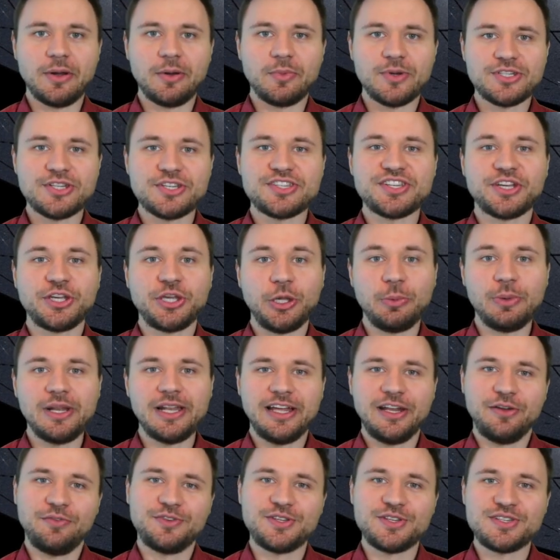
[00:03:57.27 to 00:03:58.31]
which is a
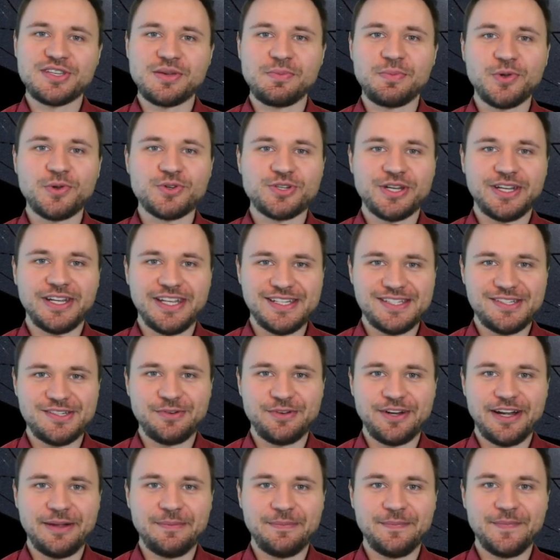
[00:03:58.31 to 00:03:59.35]
cumulative distribution
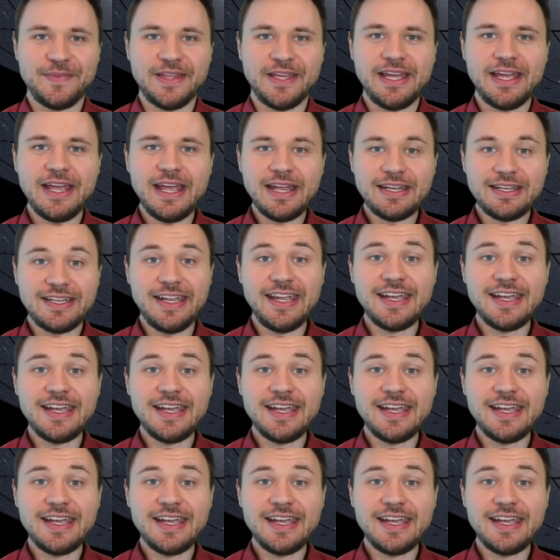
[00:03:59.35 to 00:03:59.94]
histogram. The